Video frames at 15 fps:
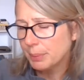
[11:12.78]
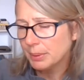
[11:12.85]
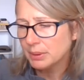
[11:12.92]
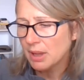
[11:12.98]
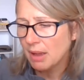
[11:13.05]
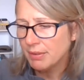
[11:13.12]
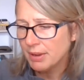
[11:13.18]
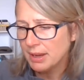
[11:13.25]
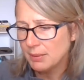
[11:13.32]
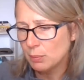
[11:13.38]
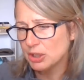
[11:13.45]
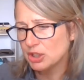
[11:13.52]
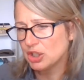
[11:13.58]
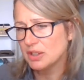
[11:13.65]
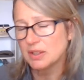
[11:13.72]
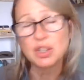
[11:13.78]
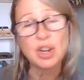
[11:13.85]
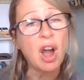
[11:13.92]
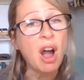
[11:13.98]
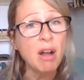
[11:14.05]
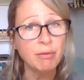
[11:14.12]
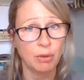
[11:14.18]
Beloved, which is a
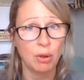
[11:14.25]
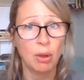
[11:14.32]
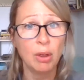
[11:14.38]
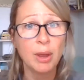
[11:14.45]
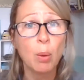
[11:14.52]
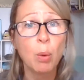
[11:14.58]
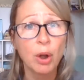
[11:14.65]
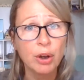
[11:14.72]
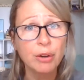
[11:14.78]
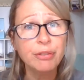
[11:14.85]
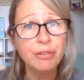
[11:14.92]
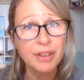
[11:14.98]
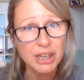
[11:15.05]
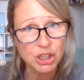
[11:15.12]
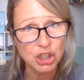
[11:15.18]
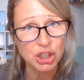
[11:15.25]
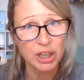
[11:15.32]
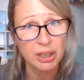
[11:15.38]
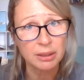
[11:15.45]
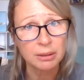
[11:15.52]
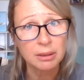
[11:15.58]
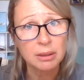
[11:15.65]
novel, a work of
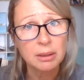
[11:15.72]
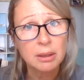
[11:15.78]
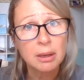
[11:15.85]
fiction